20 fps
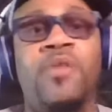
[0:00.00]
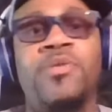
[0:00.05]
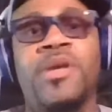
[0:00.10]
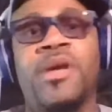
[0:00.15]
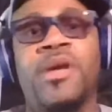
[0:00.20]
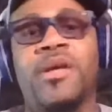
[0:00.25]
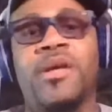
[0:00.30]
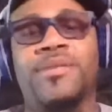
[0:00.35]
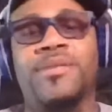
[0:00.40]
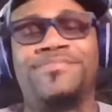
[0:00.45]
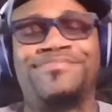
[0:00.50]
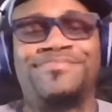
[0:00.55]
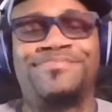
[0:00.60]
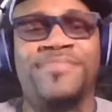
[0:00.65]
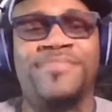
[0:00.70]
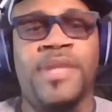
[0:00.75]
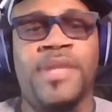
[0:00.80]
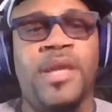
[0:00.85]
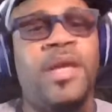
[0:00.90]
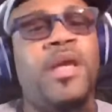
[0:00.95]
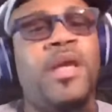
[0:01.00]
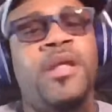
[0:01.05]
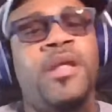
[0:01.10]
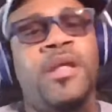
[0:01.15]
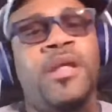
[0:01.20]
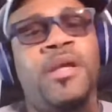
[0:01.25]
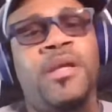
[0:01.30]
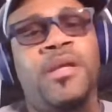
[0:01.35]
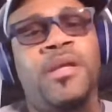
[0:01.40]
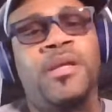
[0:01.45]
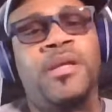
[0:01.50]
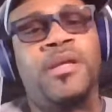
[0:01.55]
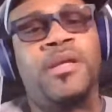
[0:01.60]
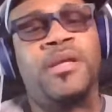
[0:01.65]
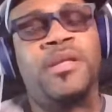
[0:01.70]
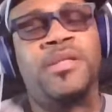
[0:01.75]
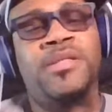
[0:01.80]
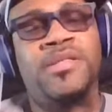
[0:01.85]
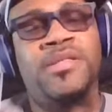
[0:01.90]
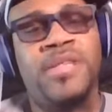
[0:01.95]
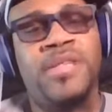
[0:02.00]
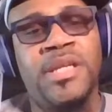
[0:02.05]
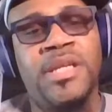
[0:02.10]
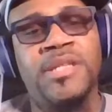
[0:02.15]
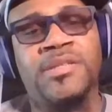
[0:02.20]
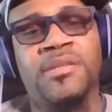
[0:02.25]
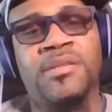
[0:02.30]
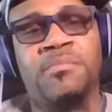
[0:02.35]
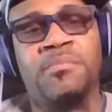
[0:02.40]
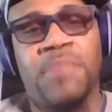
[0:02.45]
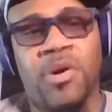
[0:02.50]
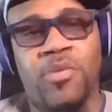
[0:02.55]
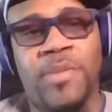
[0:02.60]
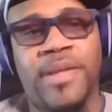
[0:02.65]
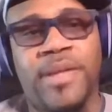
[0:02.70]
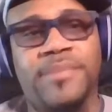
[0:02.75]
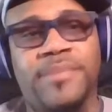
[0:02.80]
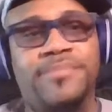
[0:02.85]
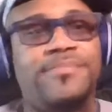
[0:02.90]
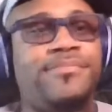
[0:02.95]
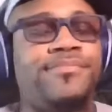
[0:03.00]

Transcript: yeah, seize the moment.